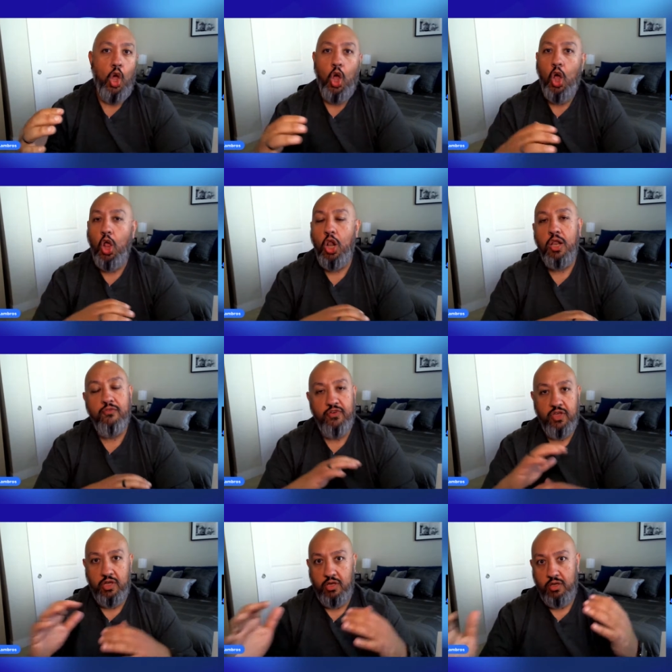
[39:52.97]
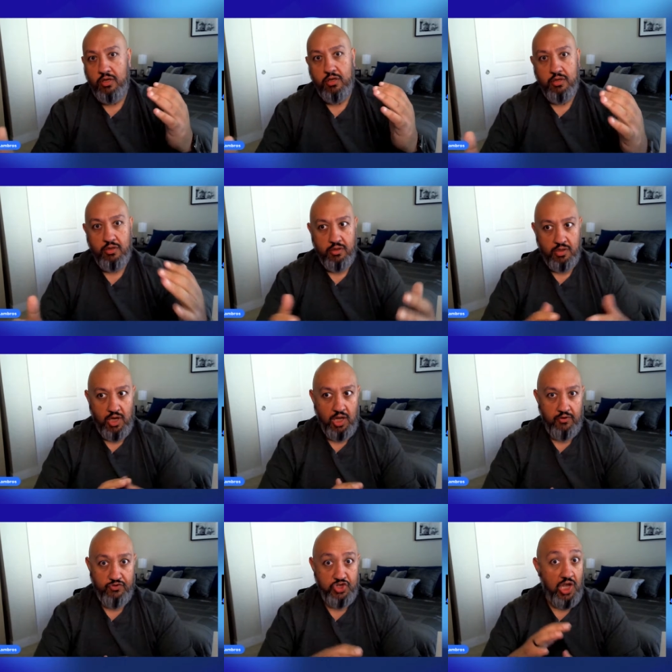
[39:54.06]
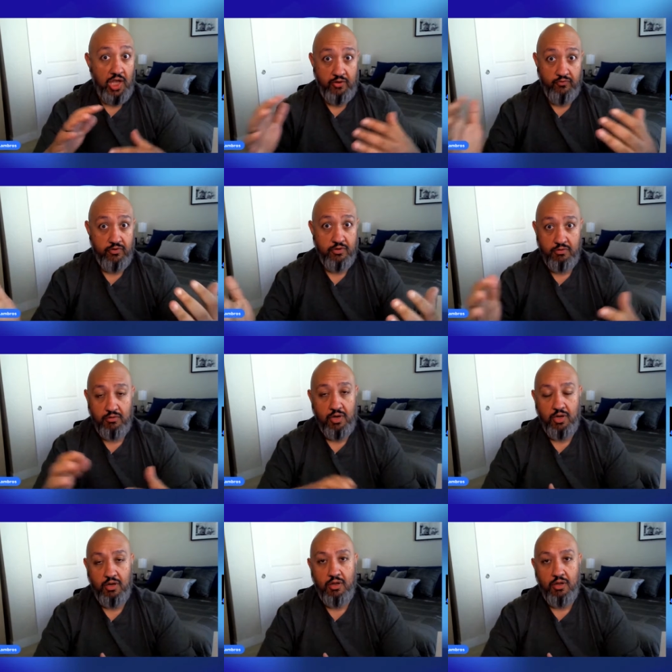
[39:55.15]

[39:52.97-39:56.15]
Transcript: All of it kind of jived, right?